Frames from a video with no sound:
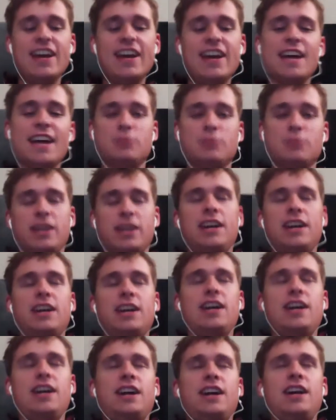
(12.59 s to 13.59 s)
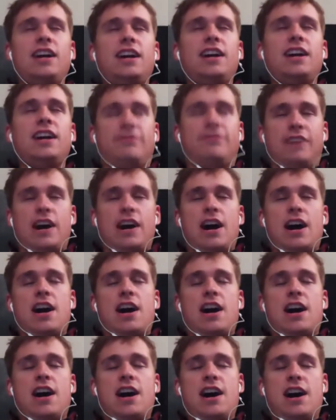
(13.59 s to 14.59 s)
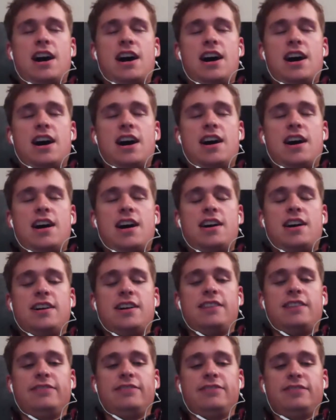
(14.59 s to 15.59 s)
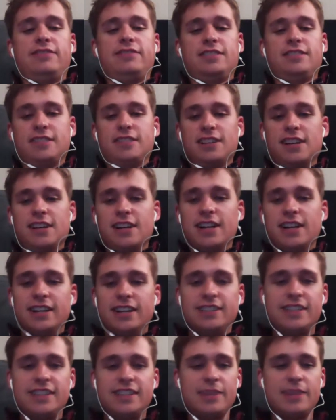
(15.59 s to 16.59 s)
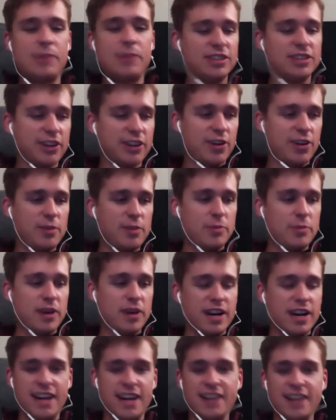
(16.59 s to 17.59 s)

It's week 5. Tim, how's it going, buddy?